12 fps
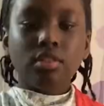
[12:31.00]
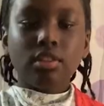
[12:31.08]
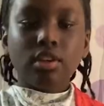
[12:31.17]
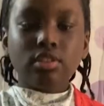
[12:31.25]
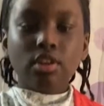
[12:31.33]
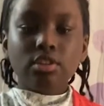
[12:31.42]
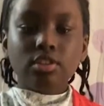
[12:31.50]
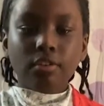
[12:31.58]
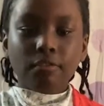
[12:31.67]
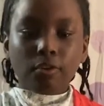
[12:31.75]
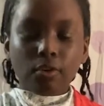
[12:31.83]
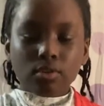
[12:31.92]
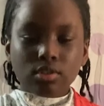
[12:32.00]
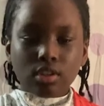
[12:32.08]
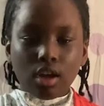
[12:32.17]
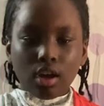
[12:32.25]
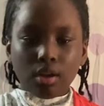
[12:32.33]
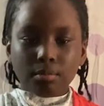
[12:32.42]
These are difficult
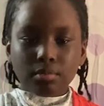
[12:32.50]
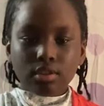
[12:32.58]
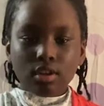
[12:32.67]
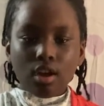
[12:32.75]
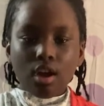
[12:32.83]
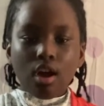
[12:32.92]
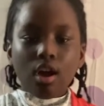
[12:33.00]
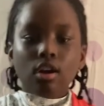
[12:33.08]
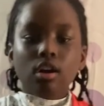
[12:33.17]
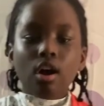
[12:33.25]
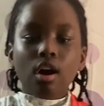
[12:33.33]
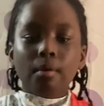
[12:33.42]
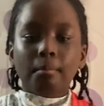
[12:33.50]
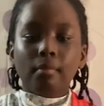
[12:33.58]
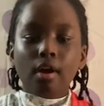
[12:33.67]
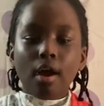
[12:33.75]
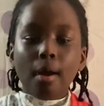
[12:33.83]
times. Come,